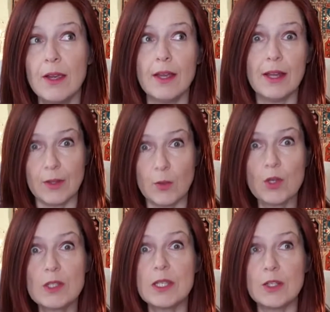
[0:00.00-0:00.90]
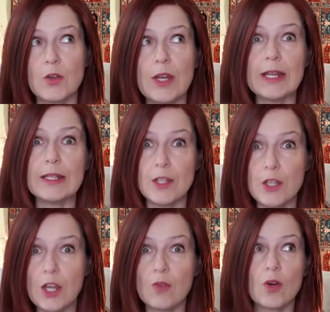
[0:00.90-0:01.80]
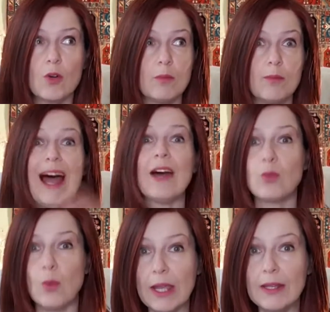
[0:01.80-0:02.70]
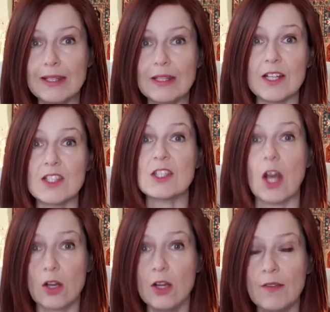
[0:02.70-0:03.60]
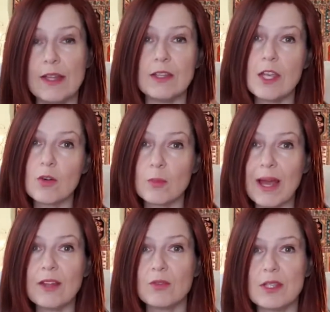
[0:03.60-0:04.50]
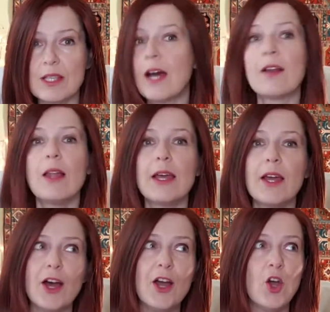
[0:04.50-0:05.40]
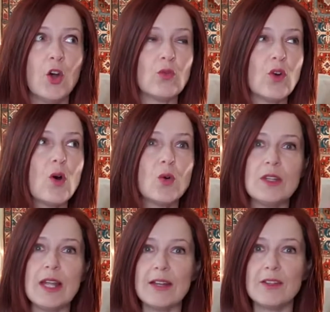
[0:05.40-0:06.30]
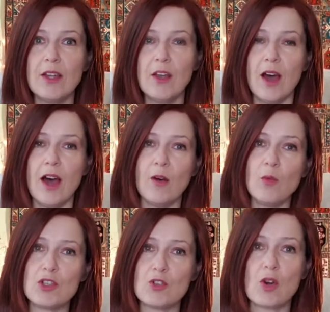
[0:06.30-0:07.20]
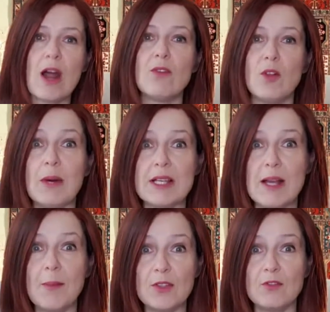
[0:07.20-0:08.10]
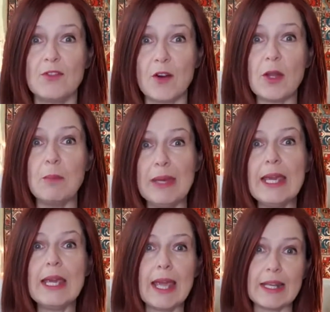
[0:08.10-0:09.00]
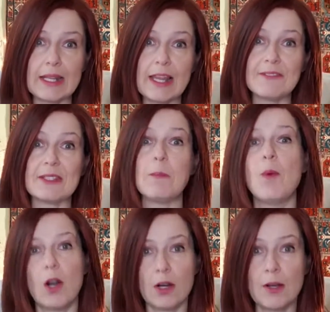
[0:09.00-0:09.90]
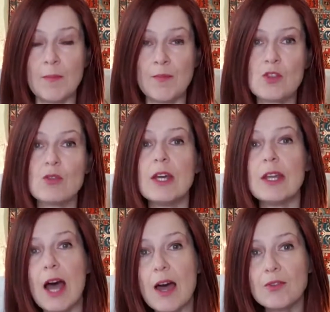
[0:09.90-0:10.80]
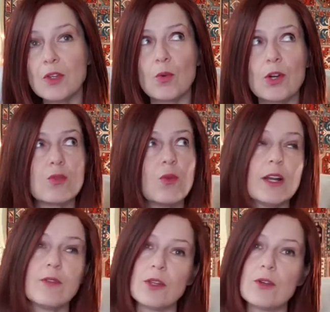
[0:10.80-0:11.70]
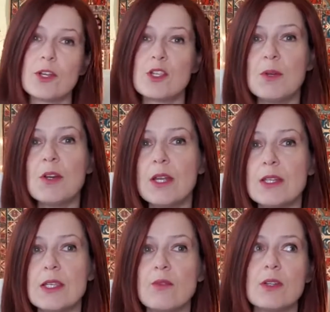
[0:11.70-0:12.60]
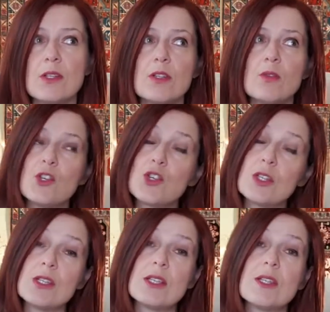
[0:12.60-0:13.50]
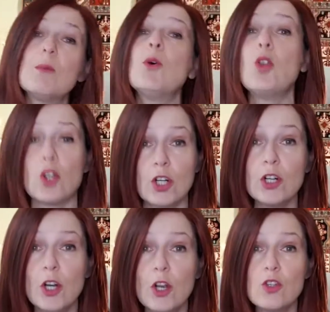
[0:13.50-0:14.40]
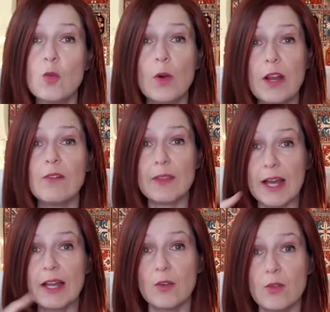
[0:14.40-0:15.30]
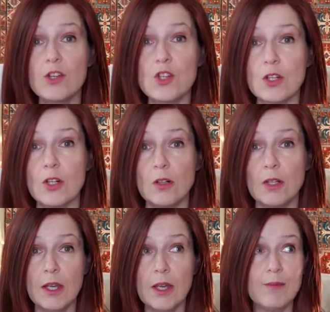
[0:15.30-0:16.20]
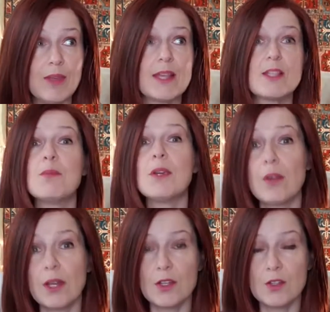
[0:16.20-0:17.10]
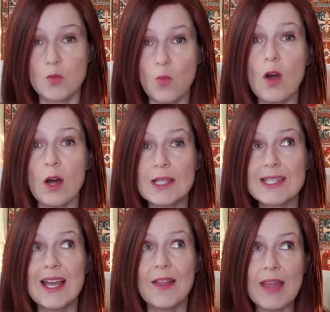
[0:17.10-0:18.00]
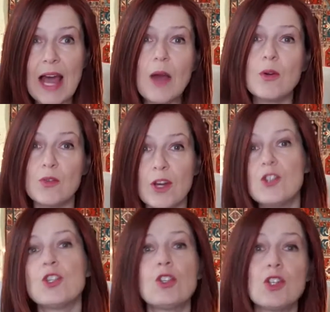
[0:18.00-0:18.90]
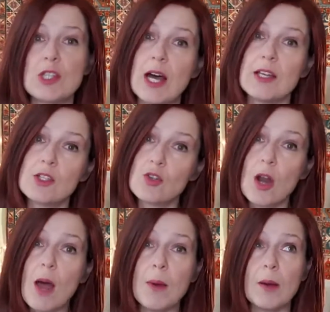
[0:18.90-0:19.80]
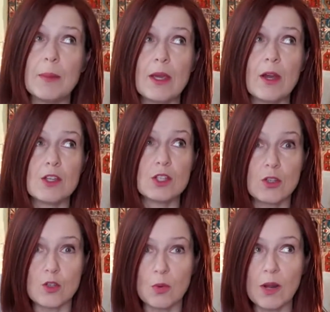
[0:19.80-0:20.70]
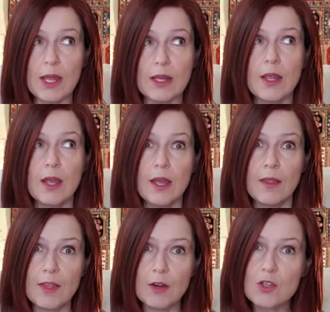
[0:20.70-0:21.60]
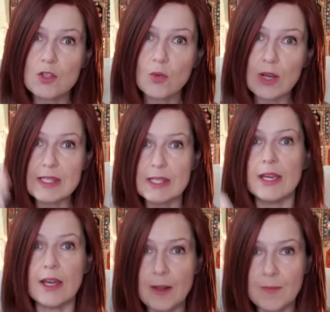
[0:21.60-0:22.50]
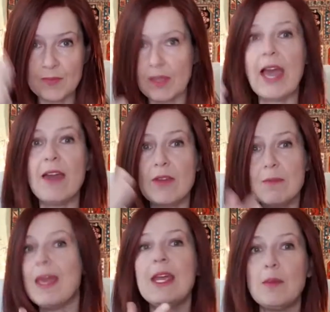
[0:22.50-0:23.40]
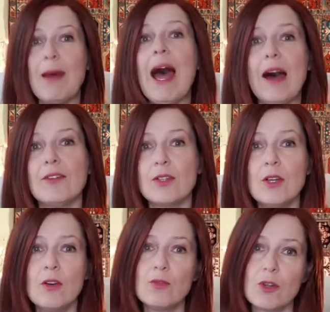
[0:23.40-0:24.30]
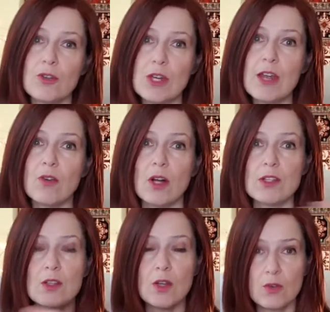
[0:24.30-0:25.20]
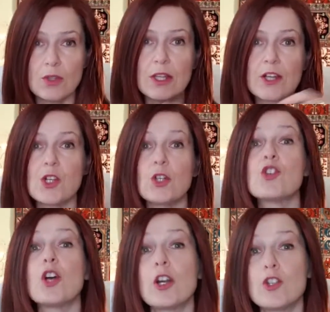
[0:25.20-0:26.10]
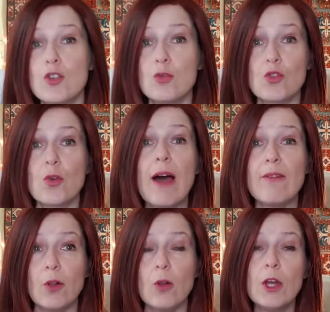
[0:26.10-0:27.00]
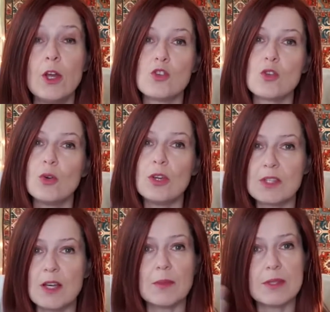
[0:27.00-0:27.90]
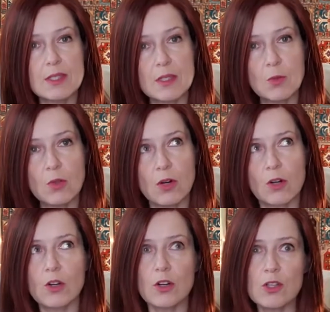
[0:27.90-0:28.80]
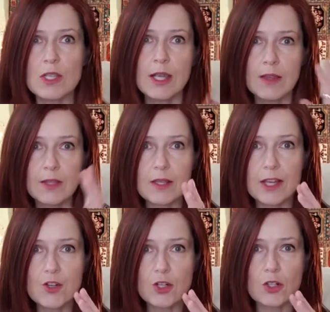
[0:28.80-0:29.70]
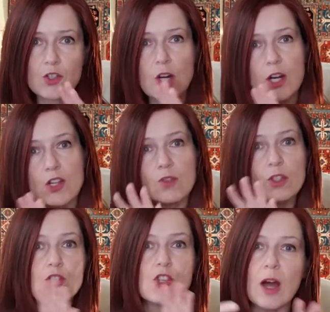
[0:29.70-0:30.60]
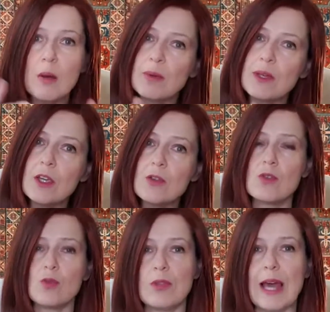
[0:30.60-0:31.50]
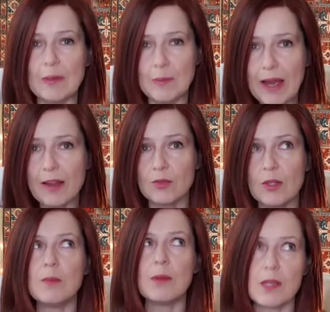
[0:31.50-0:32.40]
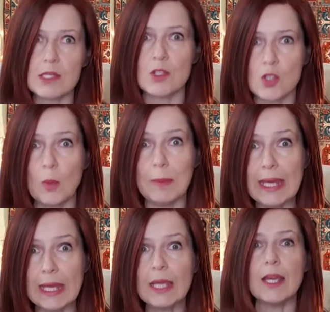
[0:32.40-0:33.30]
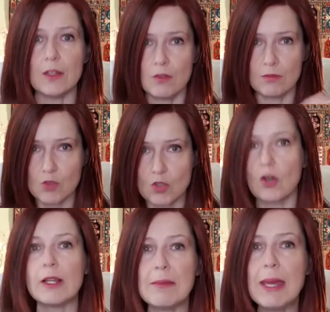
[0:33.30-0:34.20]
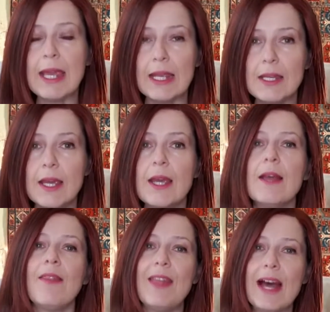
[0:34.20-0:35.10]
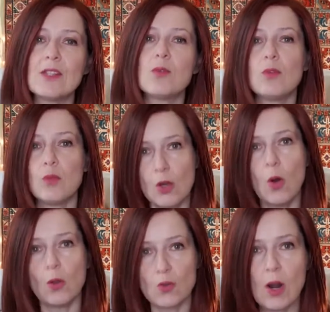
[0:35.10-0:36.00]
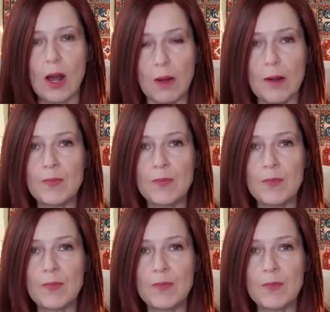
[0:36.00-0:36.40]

In other words, it created a neuron pathway that got stuck. That neuron pathway is kind of like a road that was traveled by something very big and it left a mark. So then afterwards, whatever you're experiencing when a situation is similar to whatever that original experience was, now it registers as trauma because in your brain, there is already a heavy made path for your neurons for the electrical charge to travel. So if something similar occurs, the electrical charge will jump into that pathway because it's so big and strongly made. That's what we call trauma.